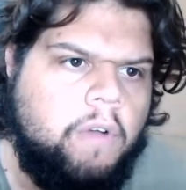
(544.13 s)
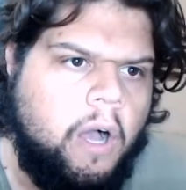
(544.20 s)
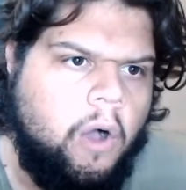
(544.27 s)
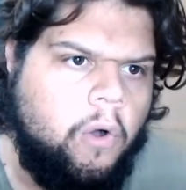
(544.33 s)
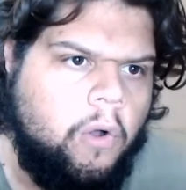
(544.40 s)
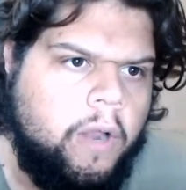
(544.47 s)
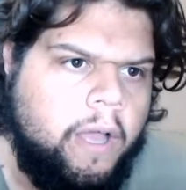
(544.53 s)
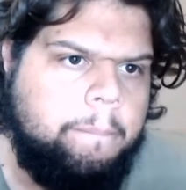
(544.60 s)

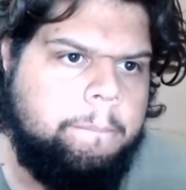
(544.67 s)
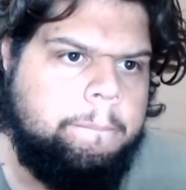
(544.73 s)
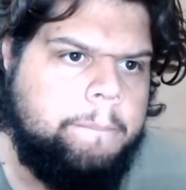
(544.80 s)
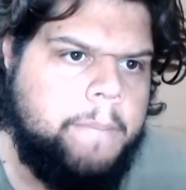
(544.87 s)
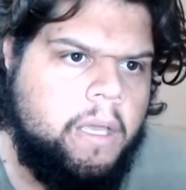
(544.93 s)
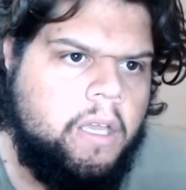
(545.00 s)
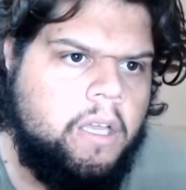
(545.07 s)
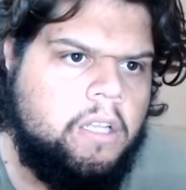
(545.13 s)
on up
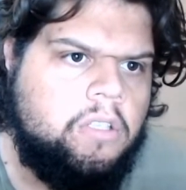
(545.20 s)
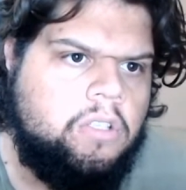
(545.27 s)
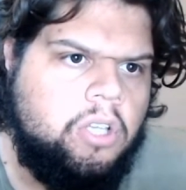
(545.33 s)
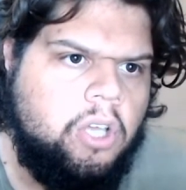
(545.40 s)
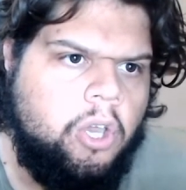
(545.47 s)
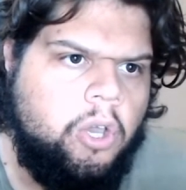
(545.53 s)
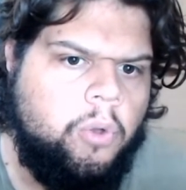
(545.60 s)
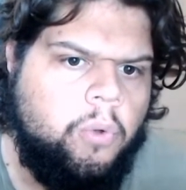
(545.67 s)

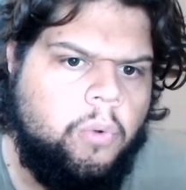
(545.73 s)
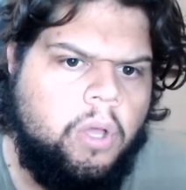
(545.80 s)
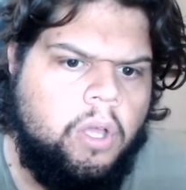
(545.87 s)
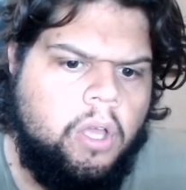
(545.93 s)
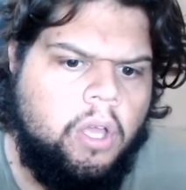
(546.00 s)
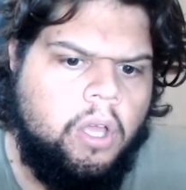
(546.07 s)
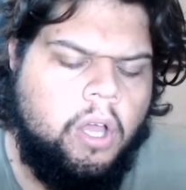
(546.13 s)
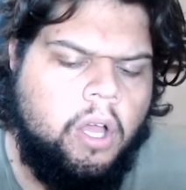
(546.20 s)
to
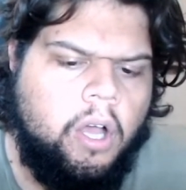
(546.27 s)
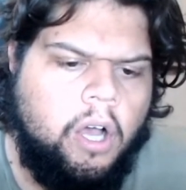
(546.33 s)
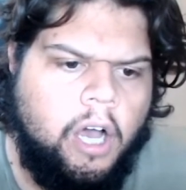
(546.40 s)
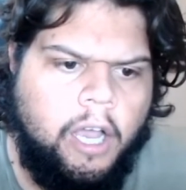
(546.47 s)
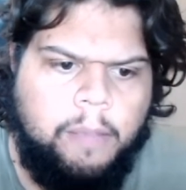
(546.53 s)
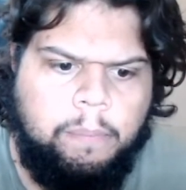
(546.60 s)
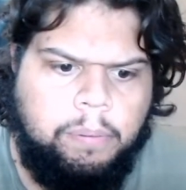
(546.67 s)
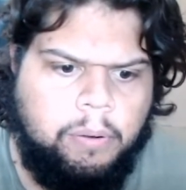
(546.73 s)

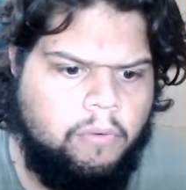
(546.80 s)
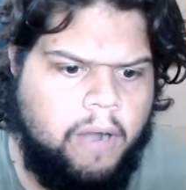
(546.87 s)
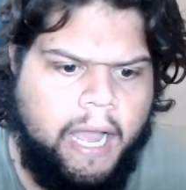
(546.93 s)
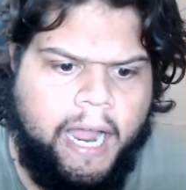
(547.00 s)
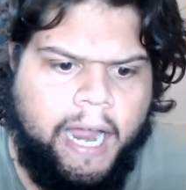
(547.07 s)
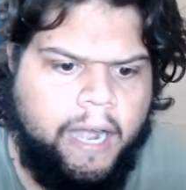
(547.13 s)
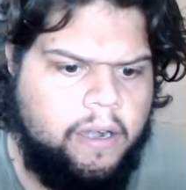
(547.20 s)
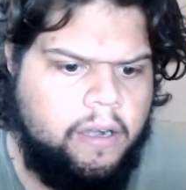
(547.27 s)
hyper
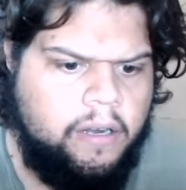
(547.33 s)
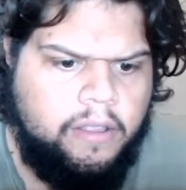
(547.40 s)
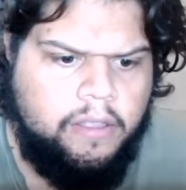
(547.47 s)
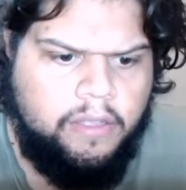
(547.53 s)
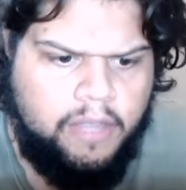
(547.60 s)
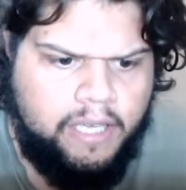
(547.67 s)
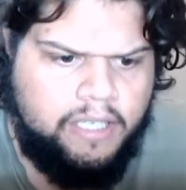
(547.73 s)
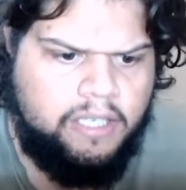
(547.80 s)
rare.
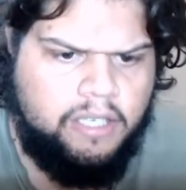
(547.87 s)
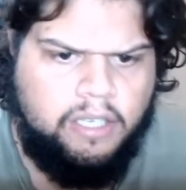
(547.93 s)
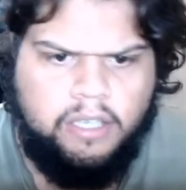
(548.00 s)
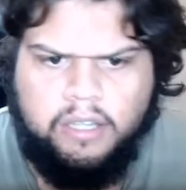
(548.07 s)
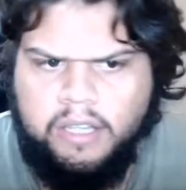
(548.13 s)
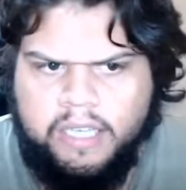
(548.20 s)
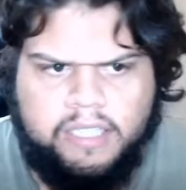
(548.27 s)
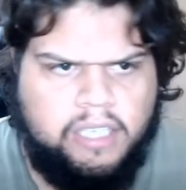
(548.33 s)
This
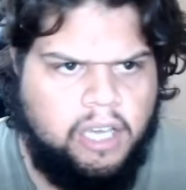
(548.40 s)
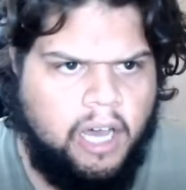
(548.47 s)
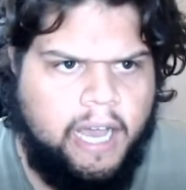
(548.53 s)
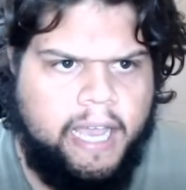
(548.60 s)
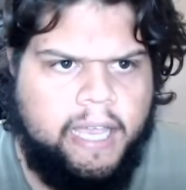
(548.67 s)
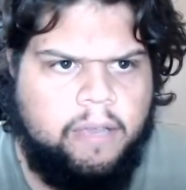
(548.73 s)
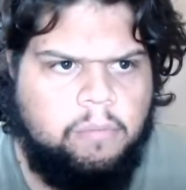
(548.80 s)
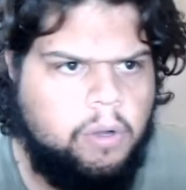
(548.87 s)
this
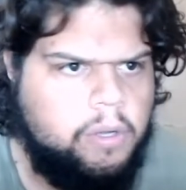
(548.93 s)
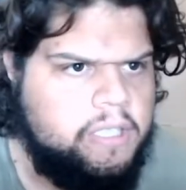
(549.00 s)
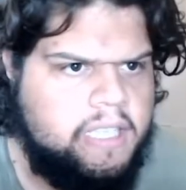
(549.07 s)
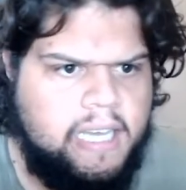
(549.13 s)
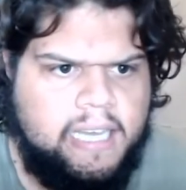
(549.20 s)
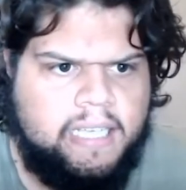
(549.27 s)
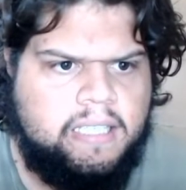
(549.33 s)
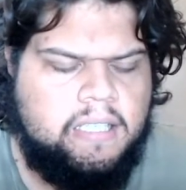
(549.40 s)
guy. What is
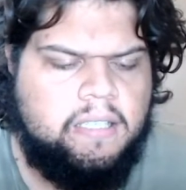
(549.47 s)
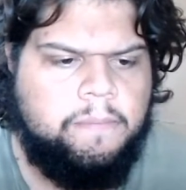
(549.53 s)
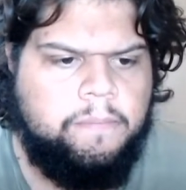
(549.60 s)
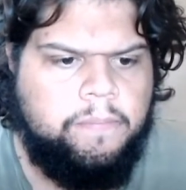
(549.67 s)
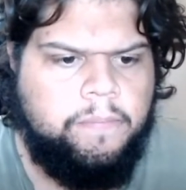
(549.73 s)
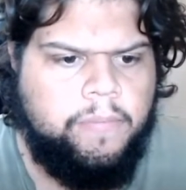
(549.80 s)
this?